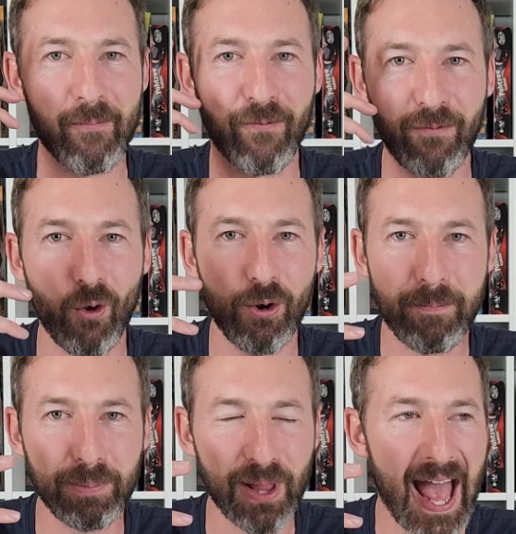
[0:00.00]

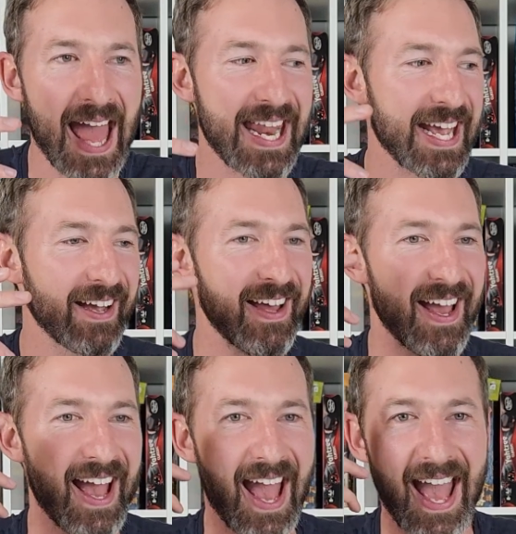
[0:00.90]
forward planning,
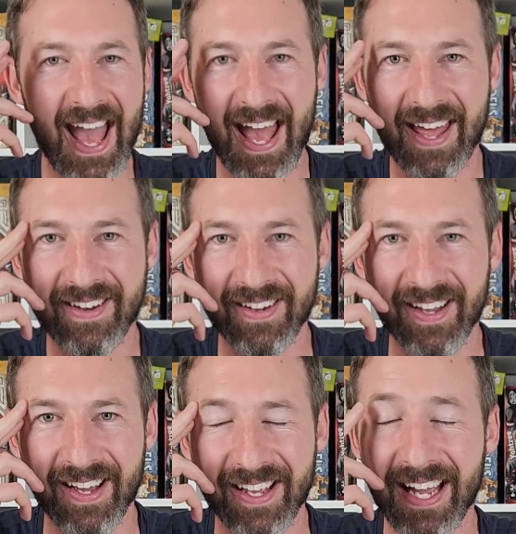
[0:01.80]
and
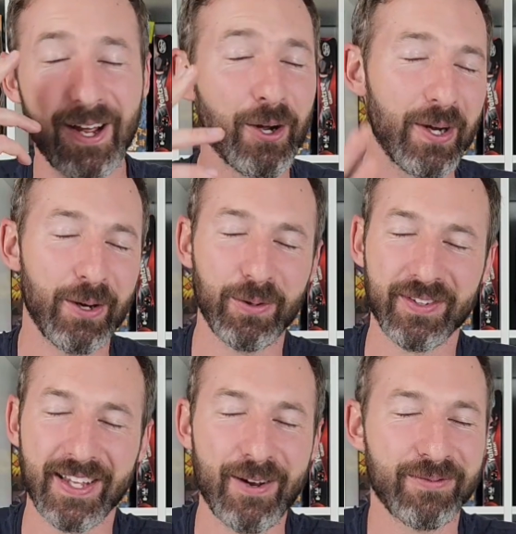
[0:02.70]
it
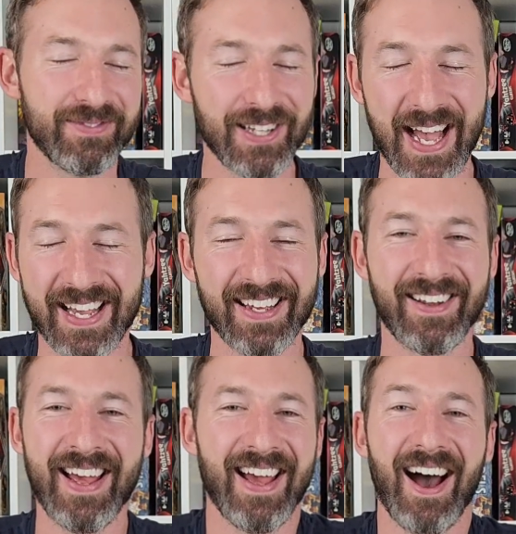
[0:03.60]
was like,
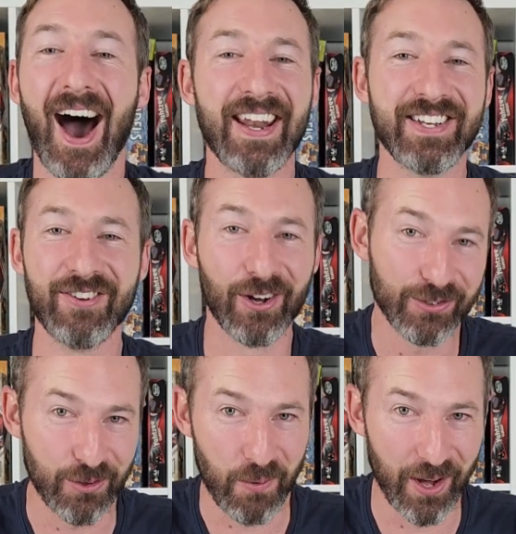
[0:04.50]
I did not
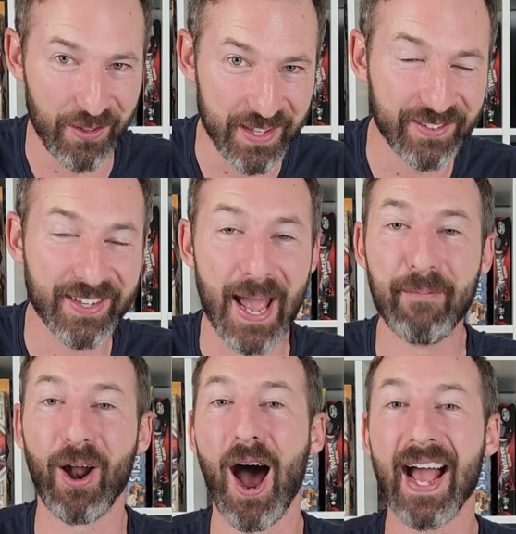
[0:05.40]
do well in this game,
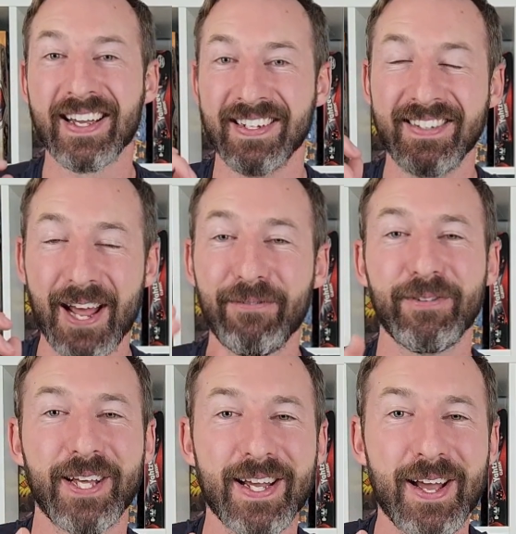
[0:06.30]
but I can
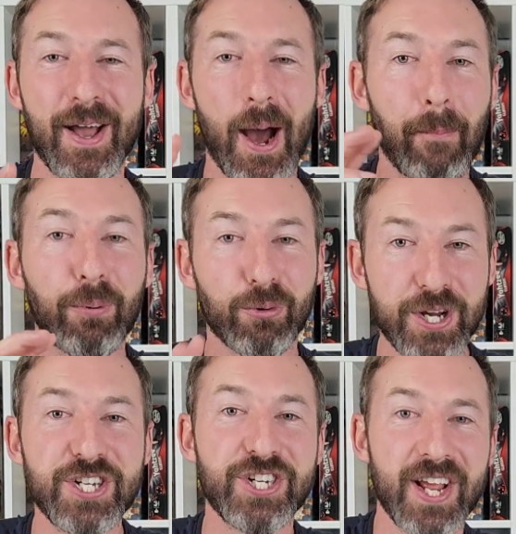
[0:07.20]
definitely
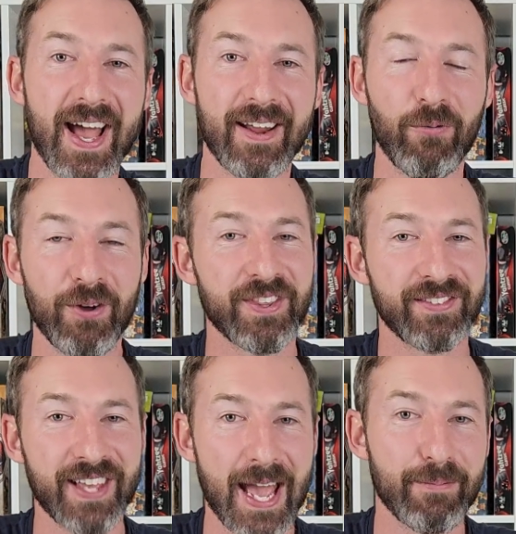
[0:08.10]
appreciate what
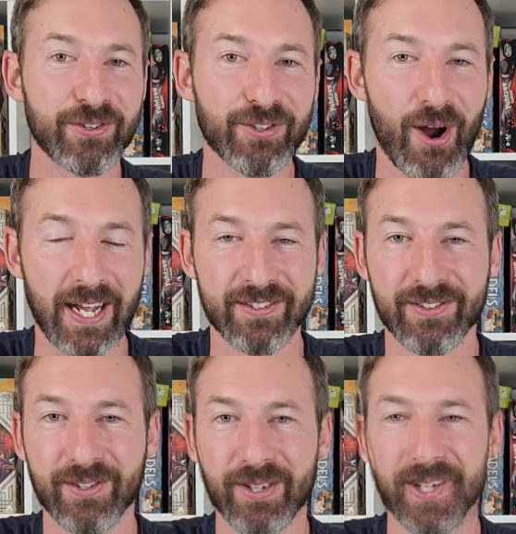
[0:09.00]
this game is trying to
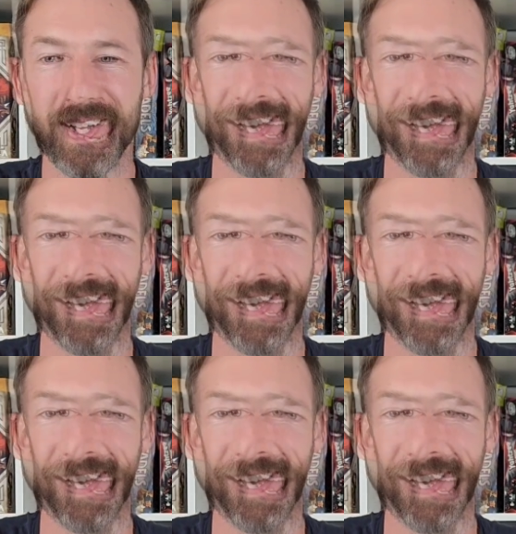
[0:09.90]
do.